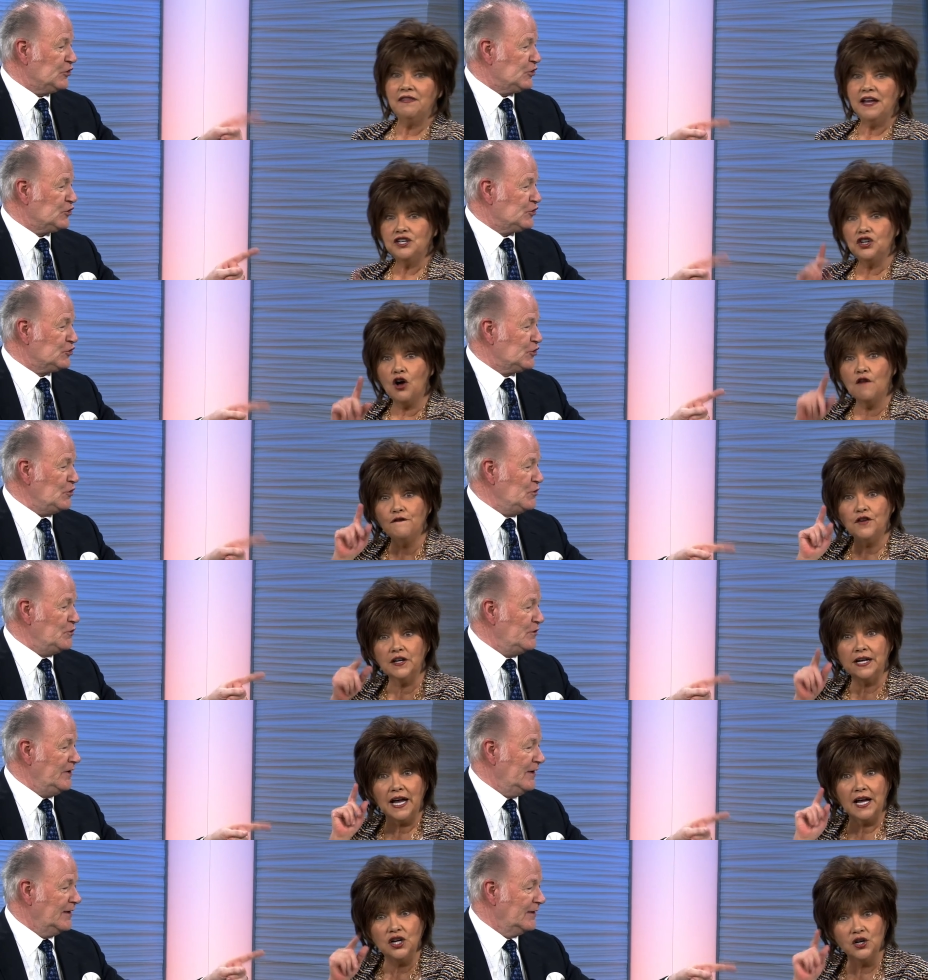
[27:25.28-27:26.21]
Speaker 1: and then don't
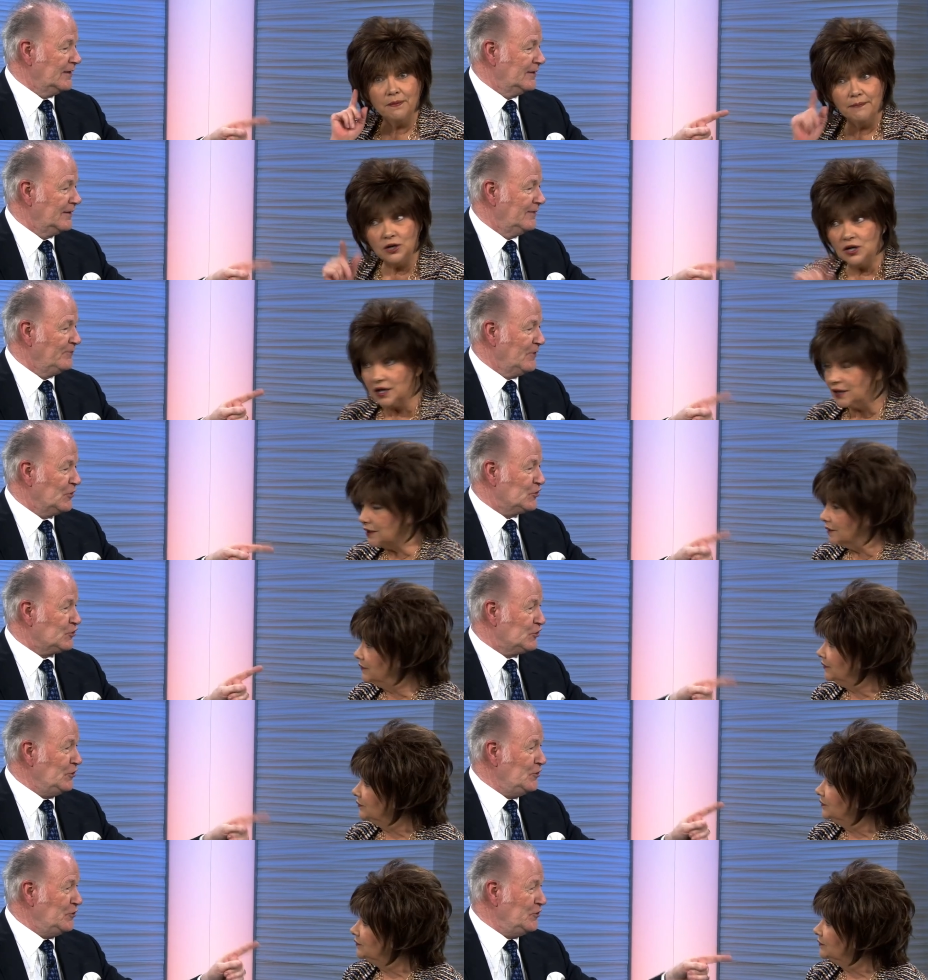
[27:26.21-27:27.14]
forget your book.
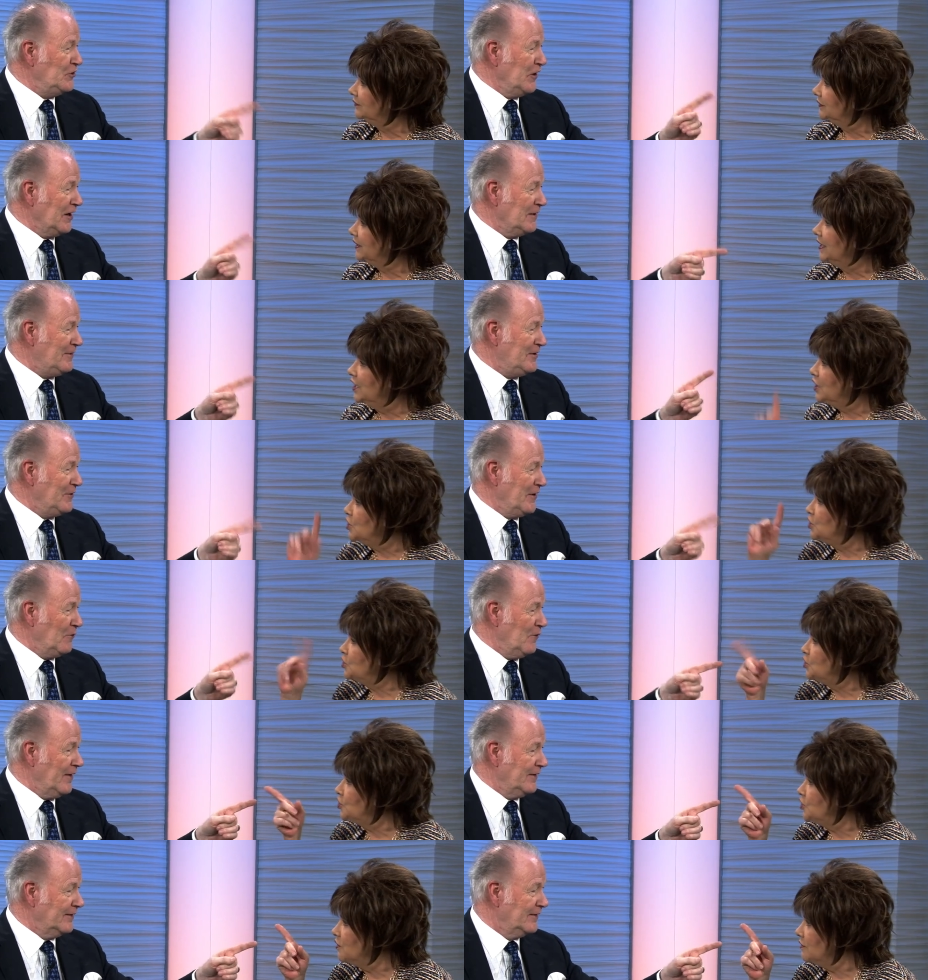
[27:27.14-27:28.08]
Speaker 2: Soon, you're going to be doing
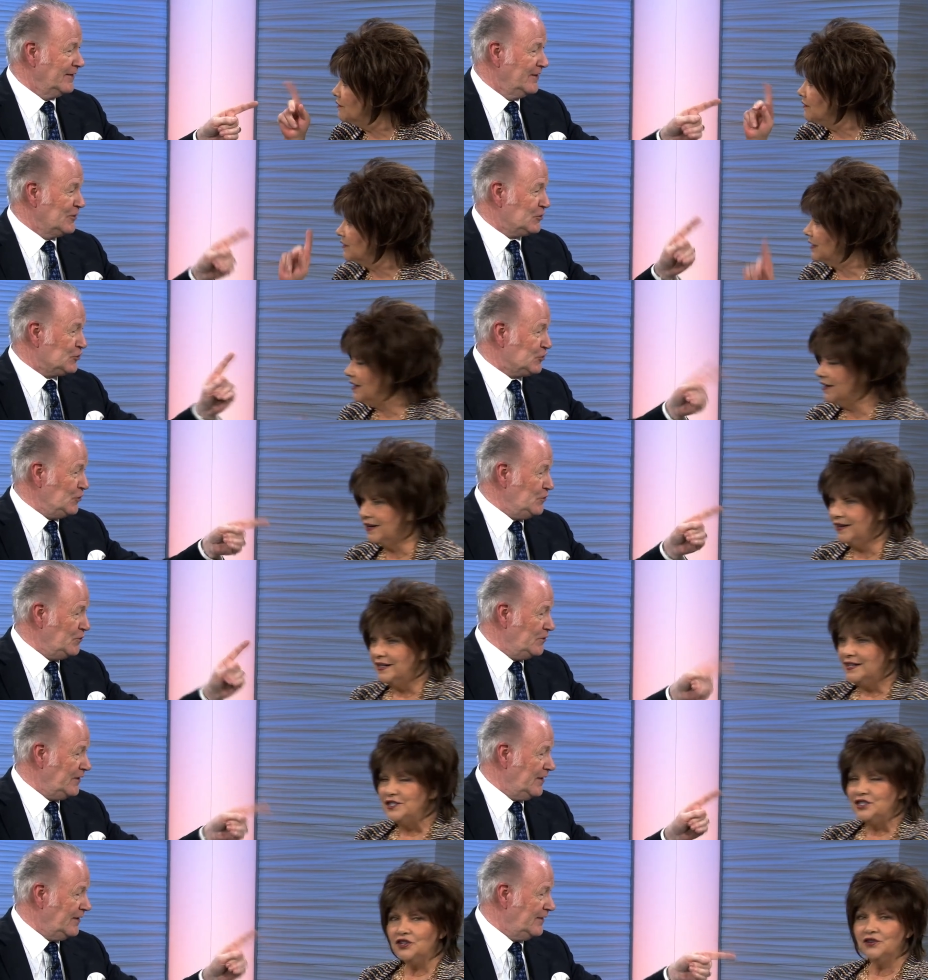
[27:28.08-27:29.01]
one. Soon.
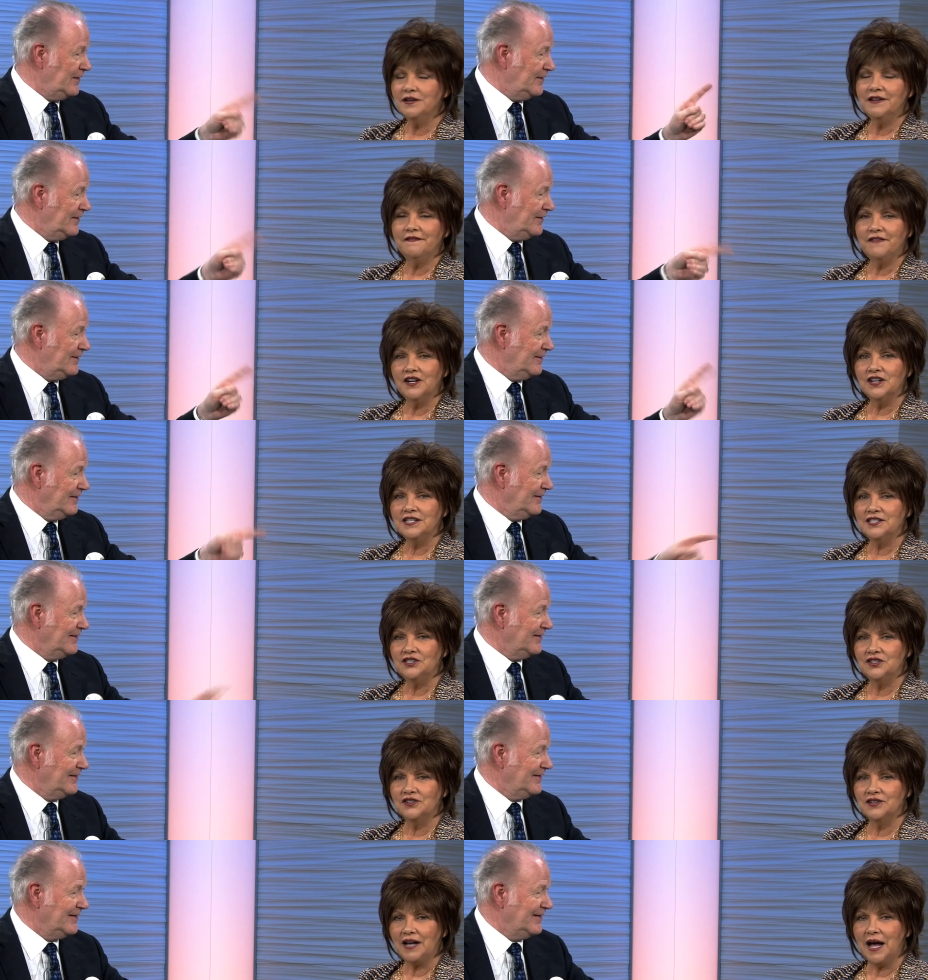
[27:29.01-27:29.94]
Soon.
Speaker 1: Soon, and very
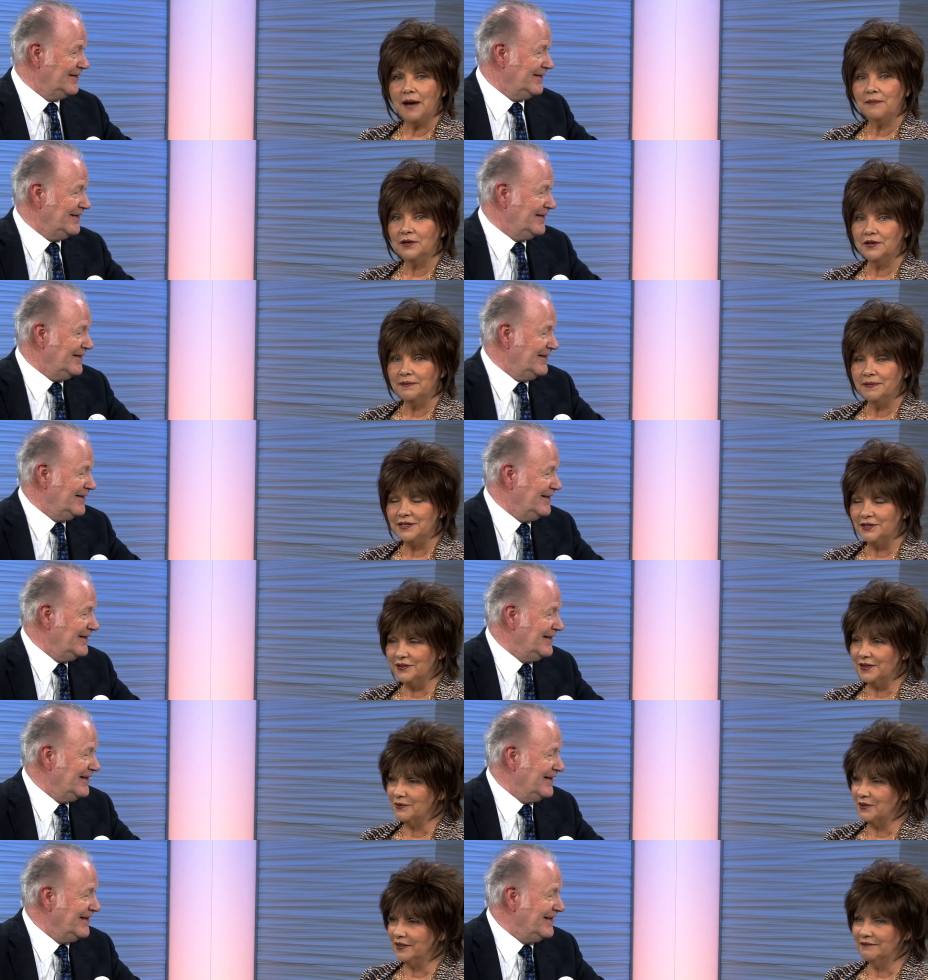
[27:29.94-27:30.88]
soon, I'm going to be
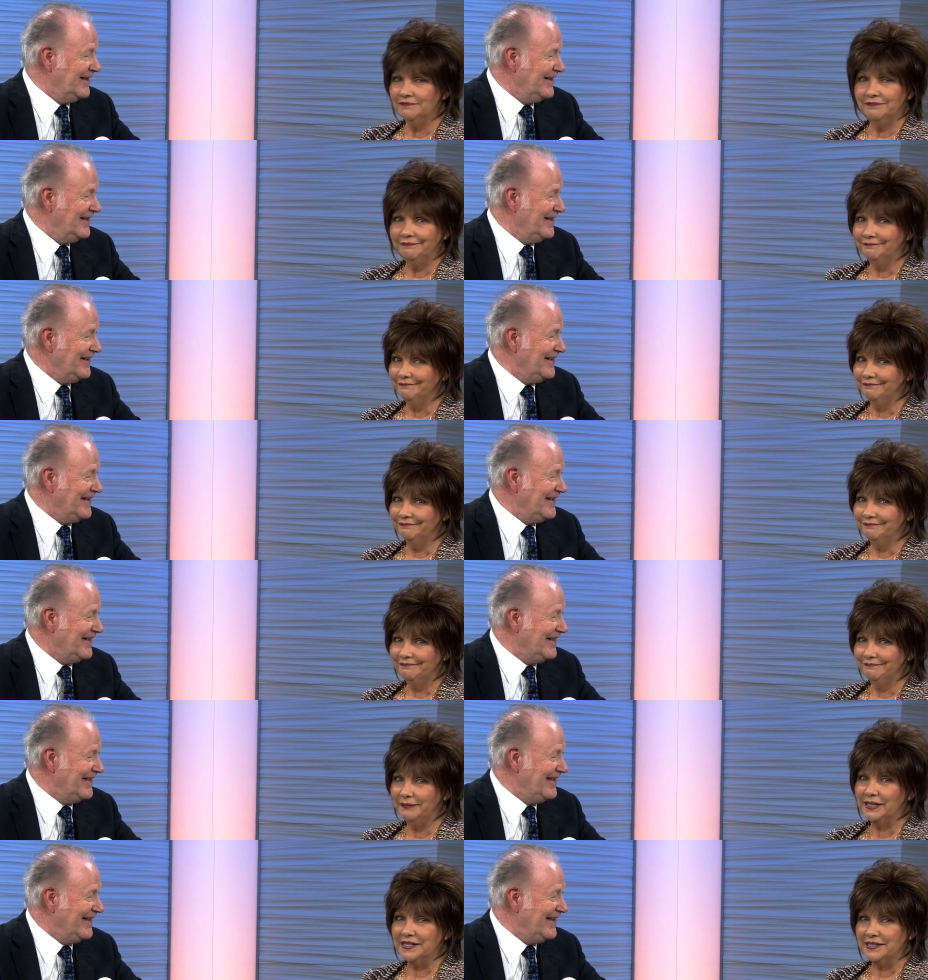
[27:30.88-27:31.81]
doing one
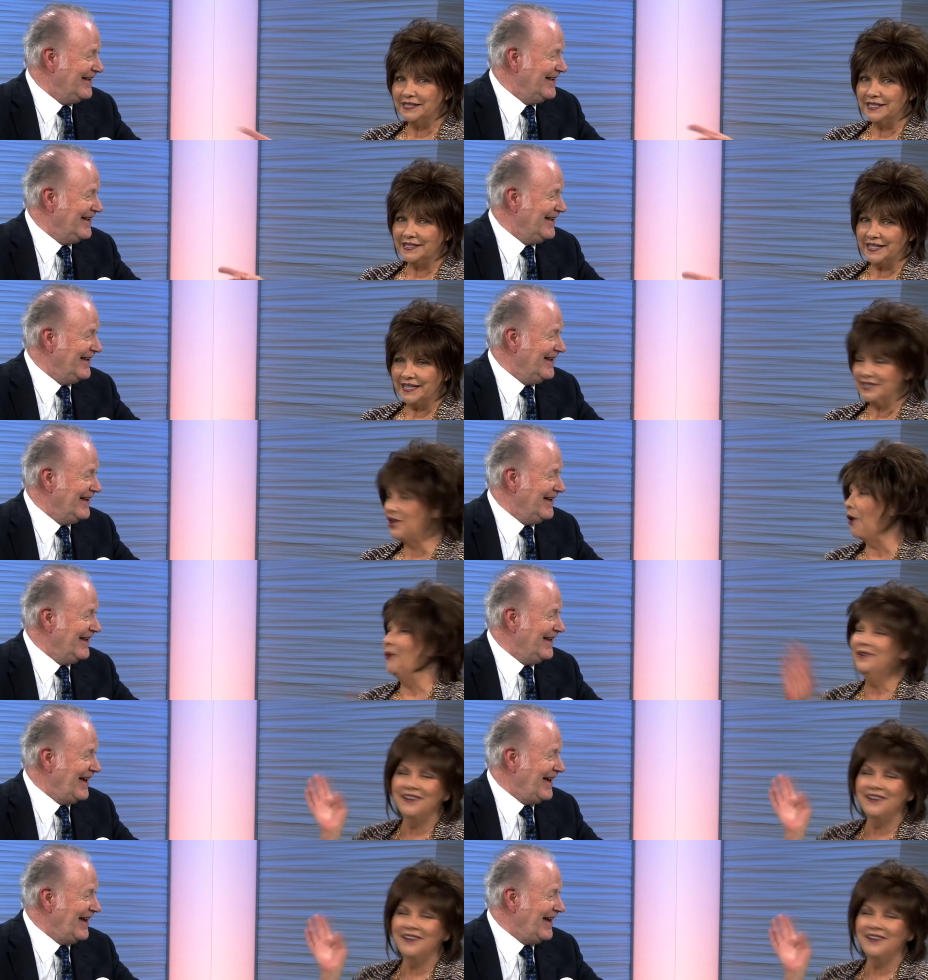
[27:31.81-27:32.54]
because he said no.